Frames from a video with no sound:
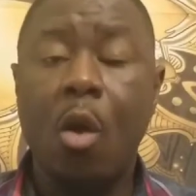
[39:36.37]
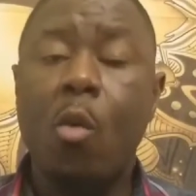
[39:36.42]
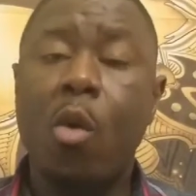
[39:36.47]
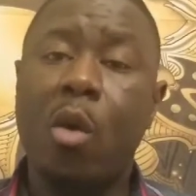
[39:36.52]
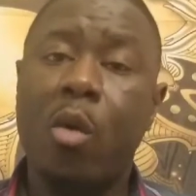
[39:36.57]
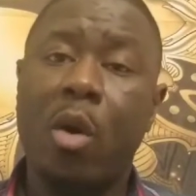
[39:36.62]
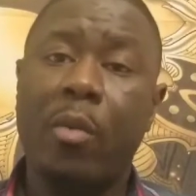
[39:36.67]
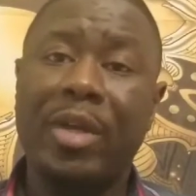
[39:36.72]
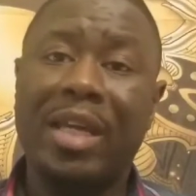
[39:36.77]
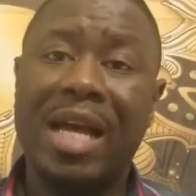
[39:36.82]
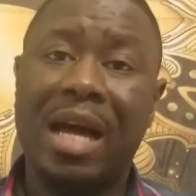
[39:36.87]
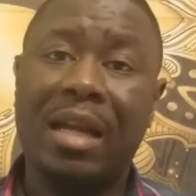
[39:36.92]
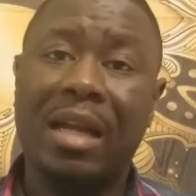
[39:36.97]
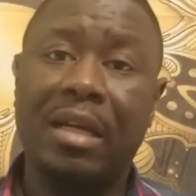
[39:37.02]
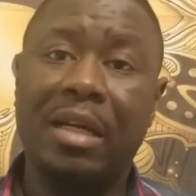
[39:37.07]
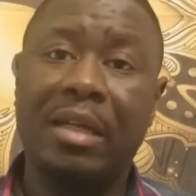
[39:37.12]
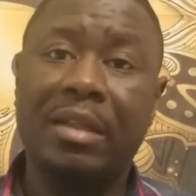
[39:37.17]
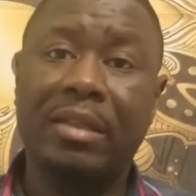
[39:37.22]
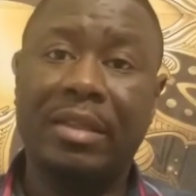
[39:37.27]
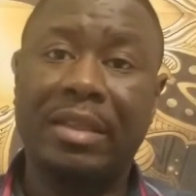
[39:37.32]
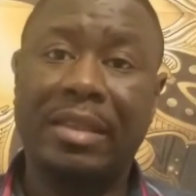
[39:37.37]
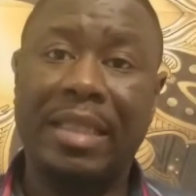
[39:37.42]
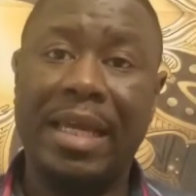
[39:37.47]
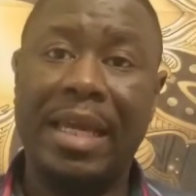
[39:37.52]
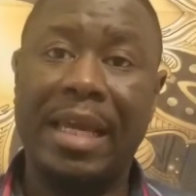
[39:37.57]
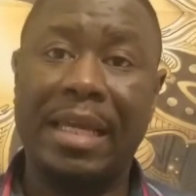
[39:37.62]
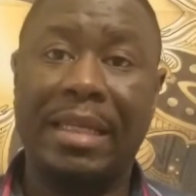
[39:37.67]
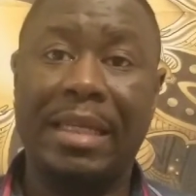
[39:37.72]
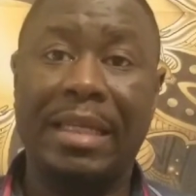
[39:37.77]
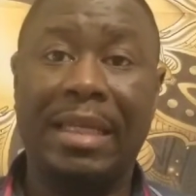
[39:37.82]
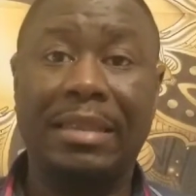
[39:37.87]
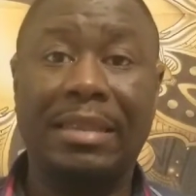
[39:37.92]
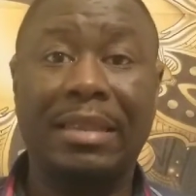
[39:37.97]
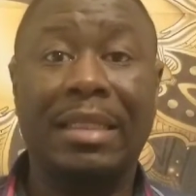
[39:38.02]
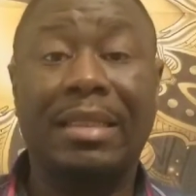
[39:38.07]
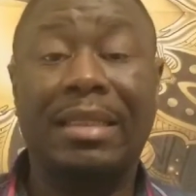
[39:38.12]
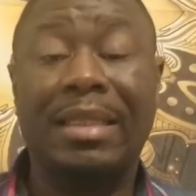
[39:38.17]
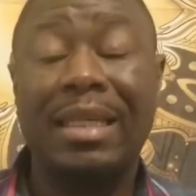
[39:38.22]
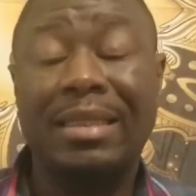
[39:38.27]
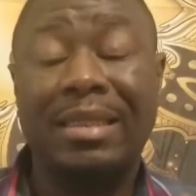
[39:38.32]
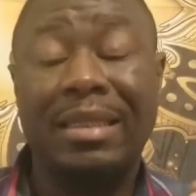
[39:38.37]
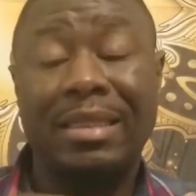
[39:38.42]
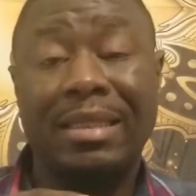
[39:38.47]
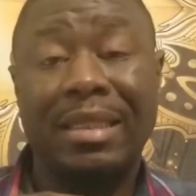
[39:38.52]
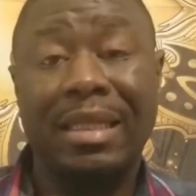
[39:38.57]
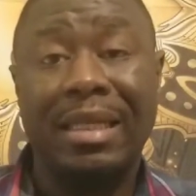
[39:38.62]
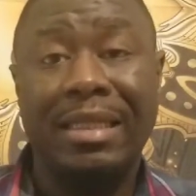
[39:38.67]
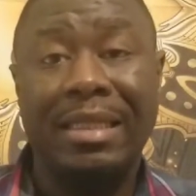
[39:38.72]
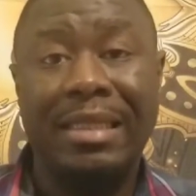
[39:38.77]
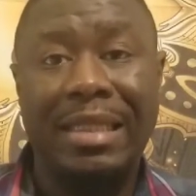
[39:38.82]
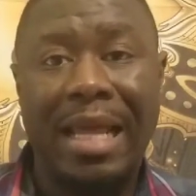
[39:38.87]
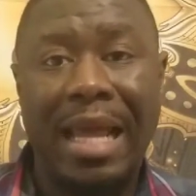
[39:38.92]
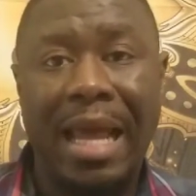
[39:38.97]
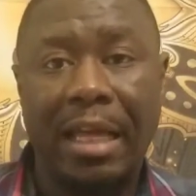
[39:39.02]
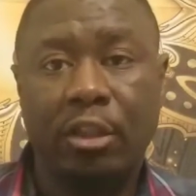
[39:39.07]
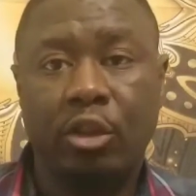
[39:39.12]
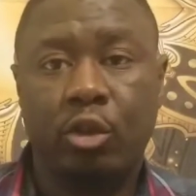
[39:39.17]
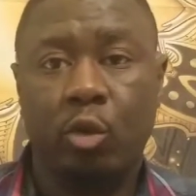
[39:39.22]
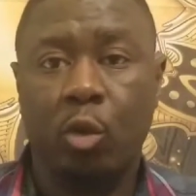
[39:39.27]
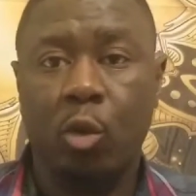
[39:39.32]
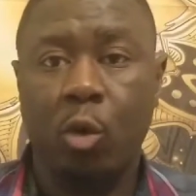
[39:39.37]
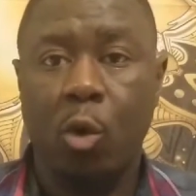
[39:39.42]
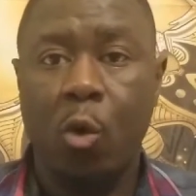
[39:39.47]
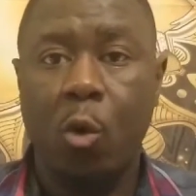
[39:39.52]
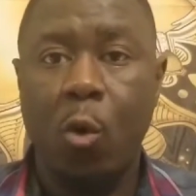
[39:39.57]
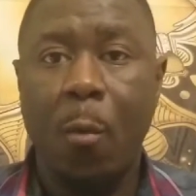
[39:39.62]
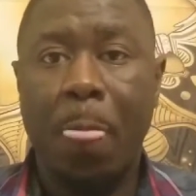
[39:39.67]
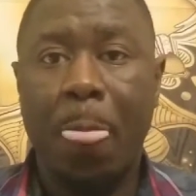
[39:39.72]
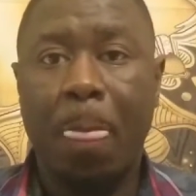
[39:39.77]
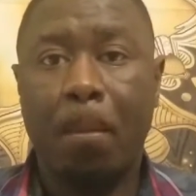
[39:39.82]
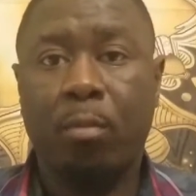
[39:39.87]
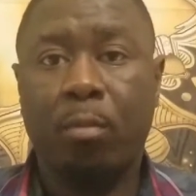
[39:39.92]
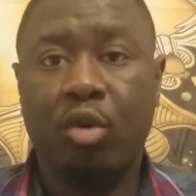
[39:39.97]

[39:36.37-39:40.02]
Well, what we got to understand is that this is a natural